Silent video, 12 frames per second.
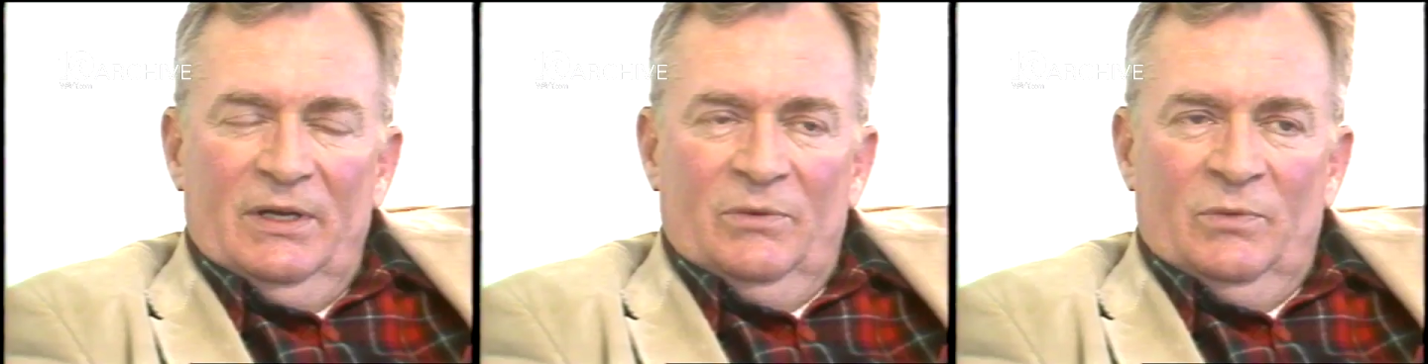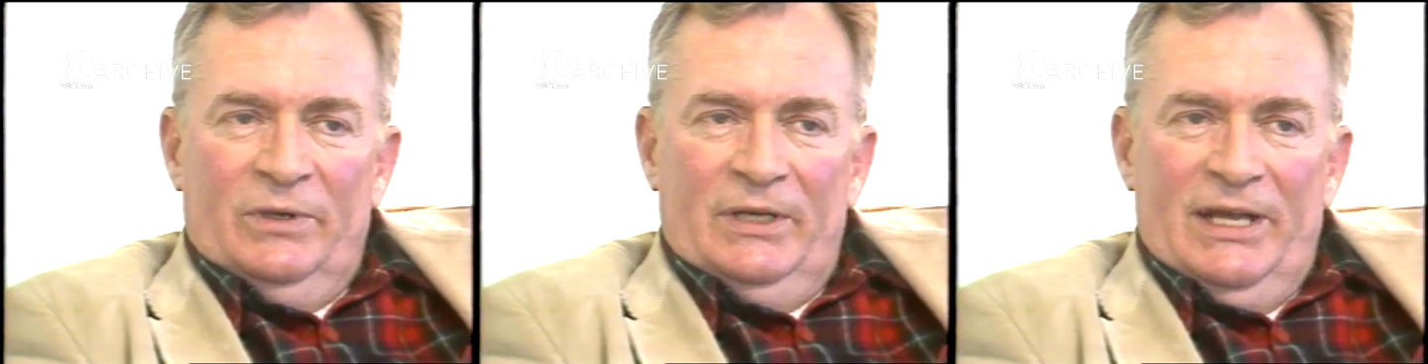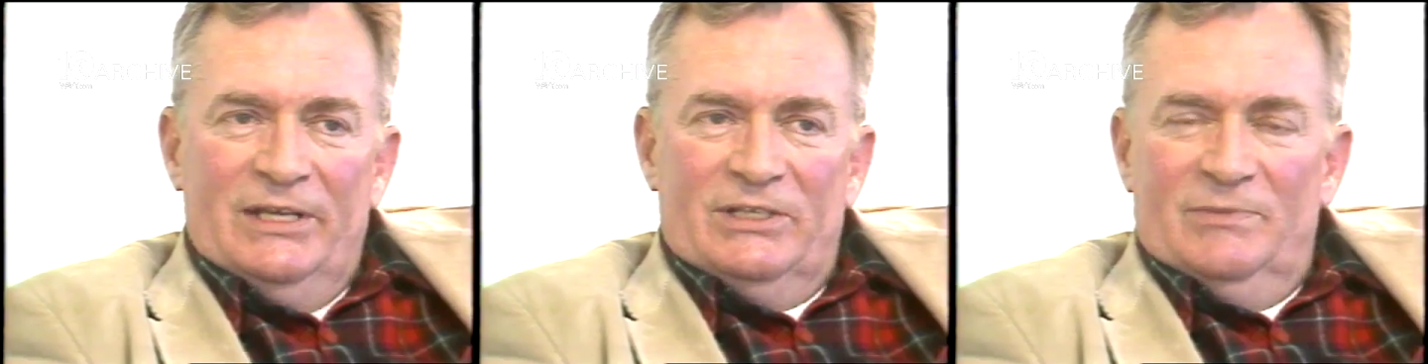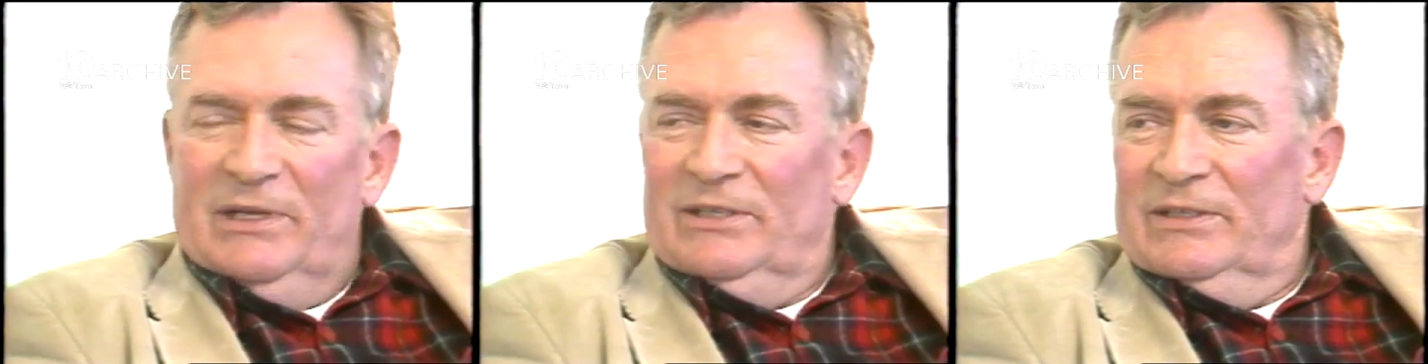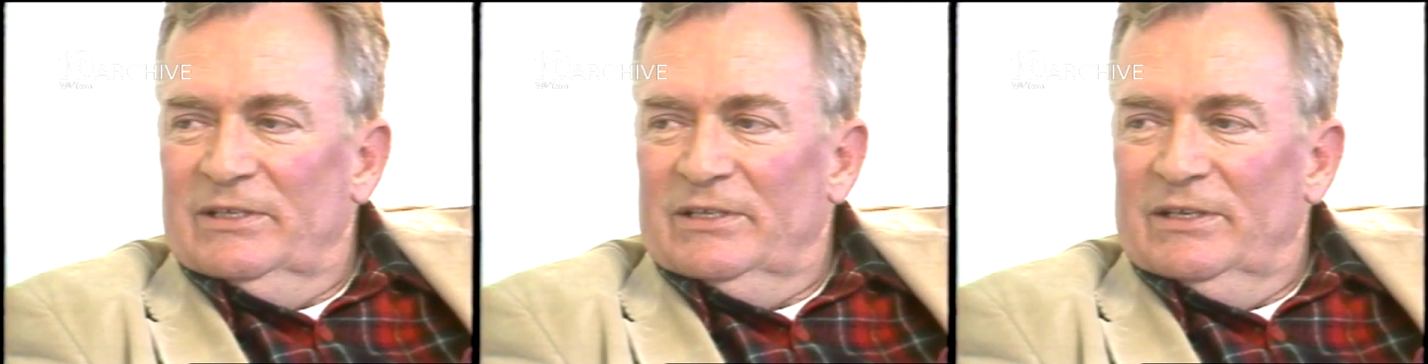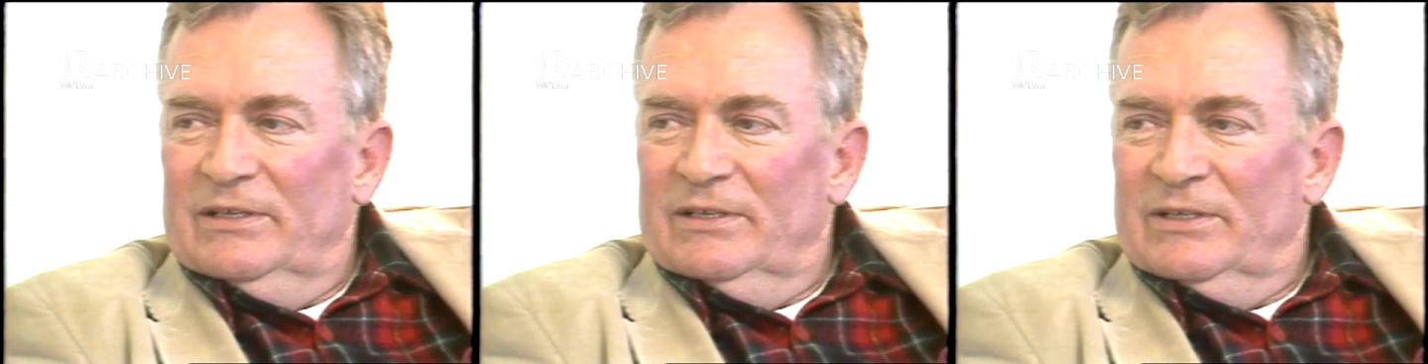One has to make the
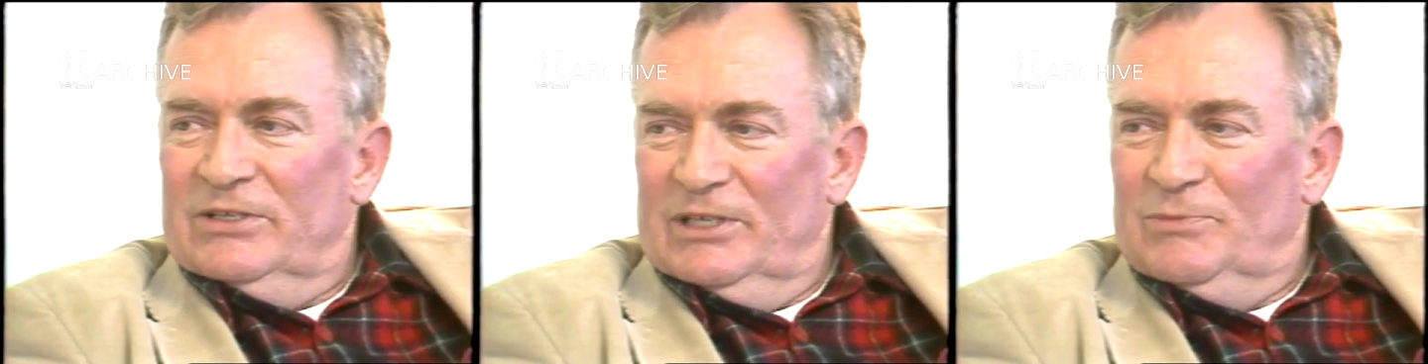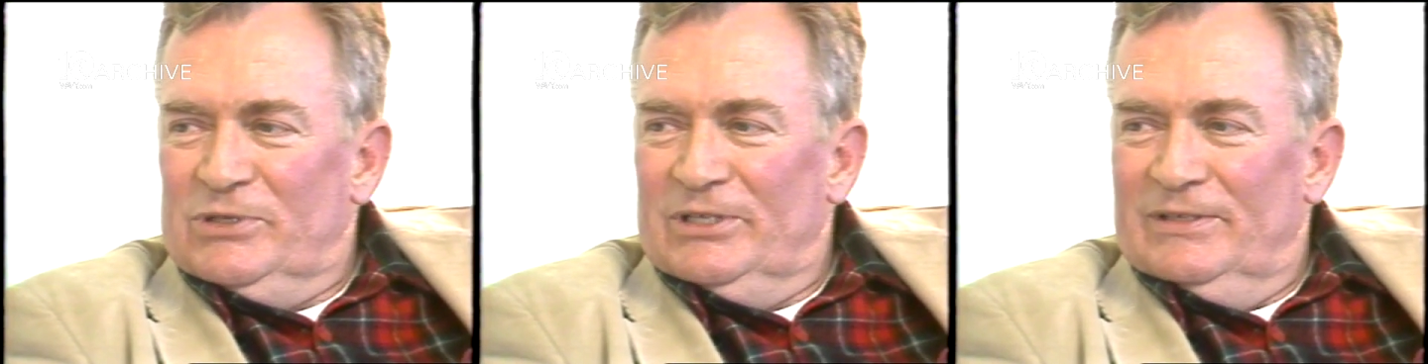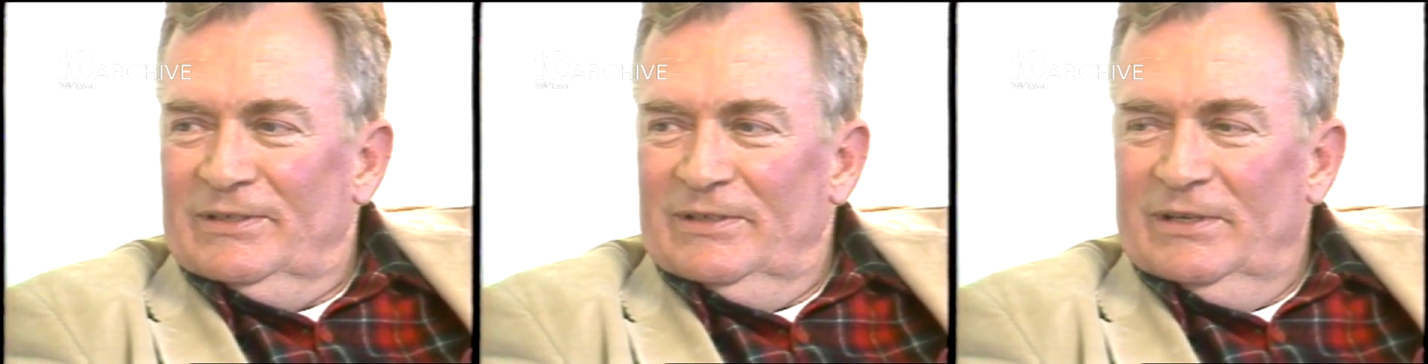assumption